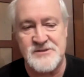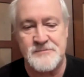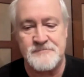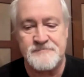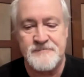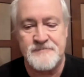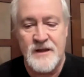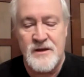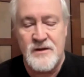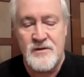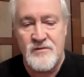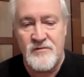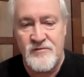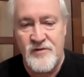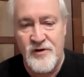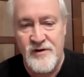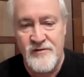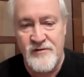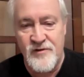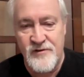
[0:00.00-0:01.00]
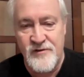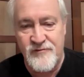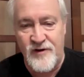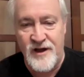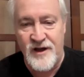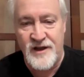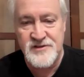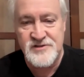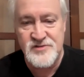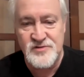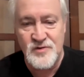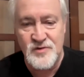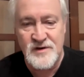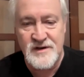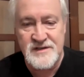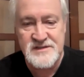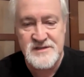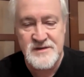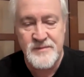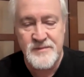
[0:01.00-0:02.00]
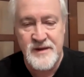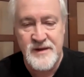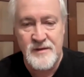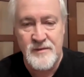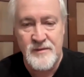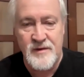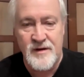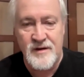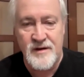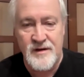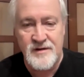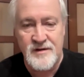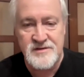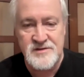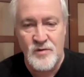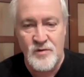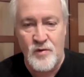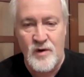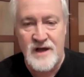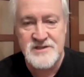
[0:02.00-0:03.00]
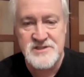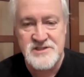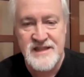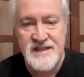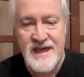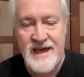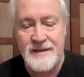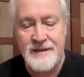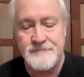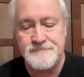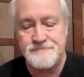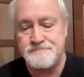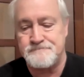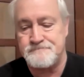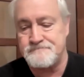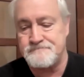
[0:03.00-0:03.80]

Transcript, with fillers: So, very very fun to uh, to be a uh, to watch that.